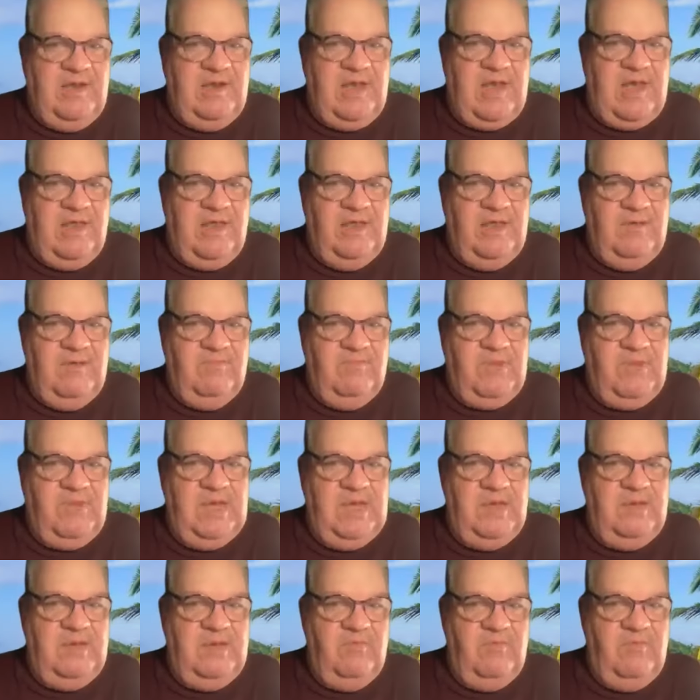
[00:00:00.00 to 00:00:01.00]
and then
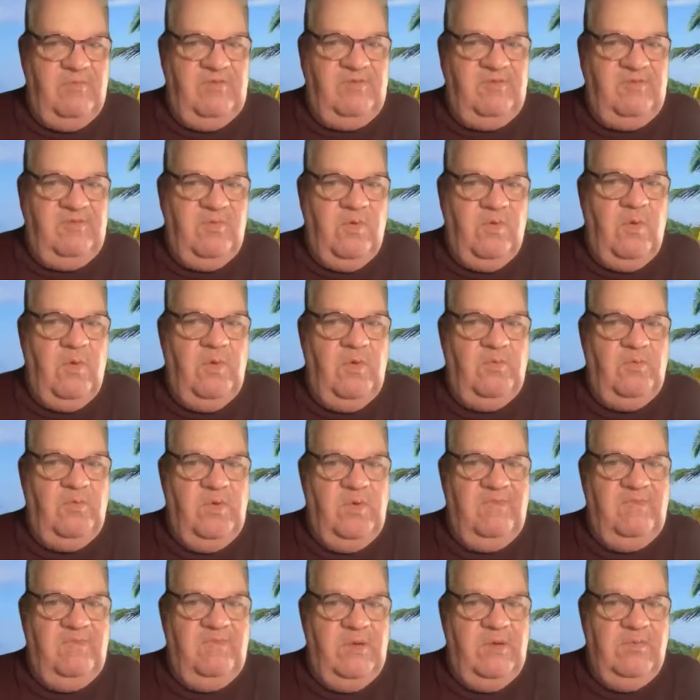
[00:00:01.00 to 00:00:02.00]
be restored
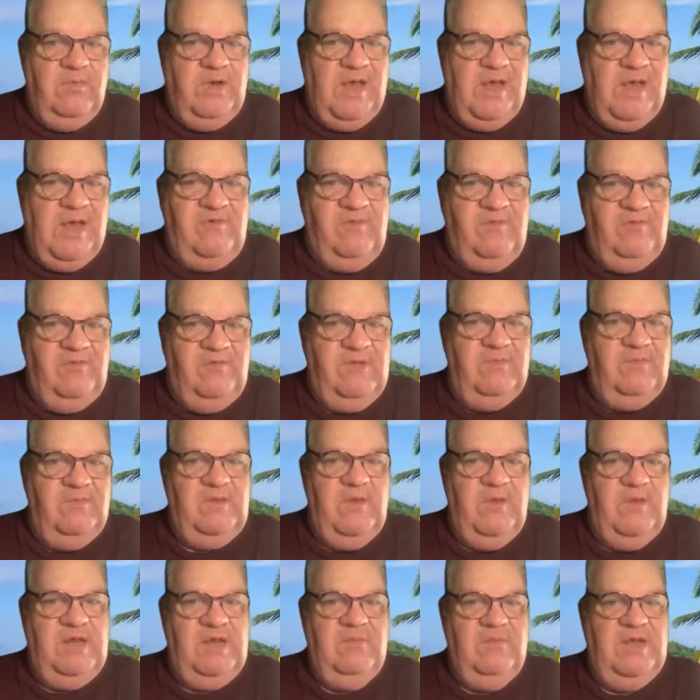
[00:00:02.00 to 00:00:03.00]
with your relationship
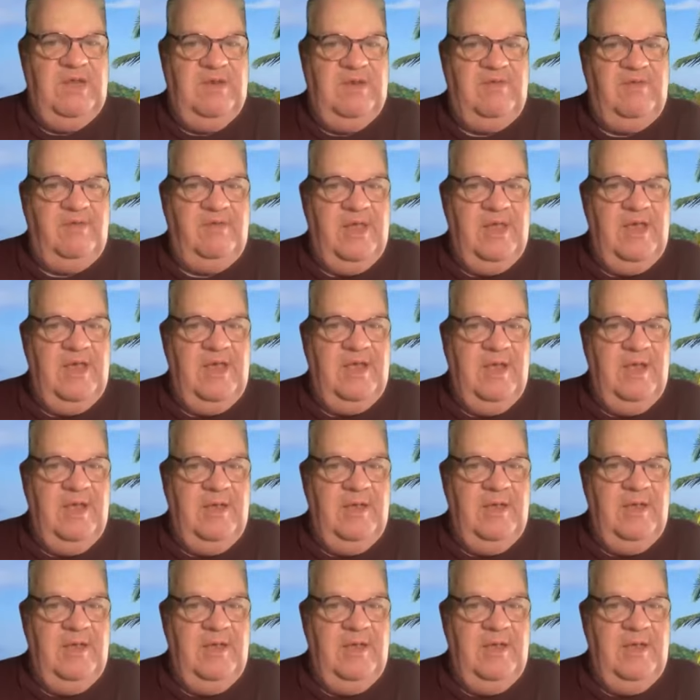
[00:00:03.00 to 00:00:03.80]
20 minutes later.